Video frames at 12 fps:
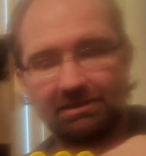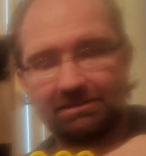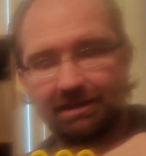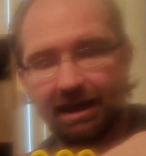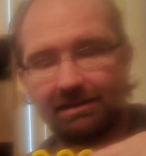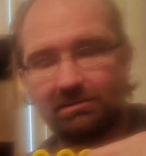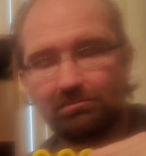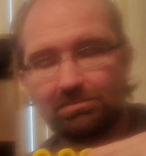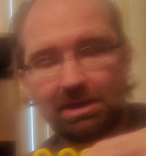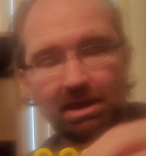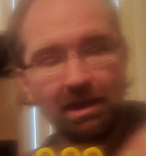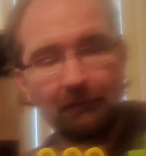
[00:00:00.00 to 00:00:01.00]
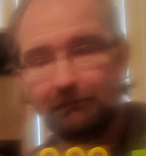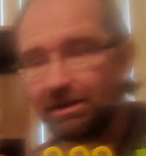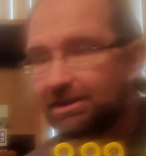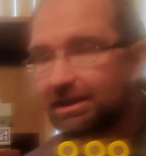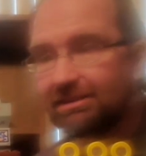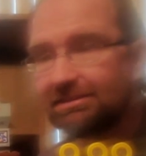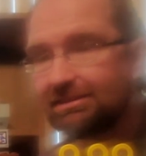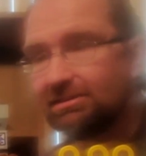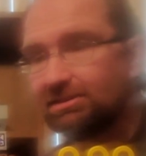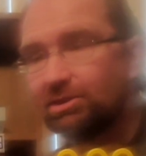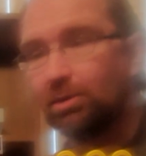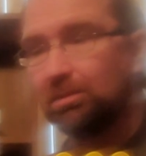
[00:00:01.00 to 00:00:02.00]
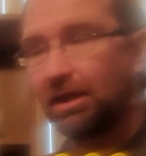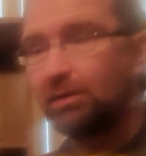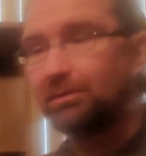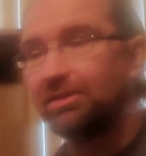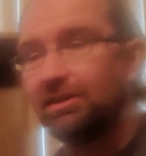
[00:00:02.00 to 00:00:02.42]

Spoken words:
set, but kids can still play with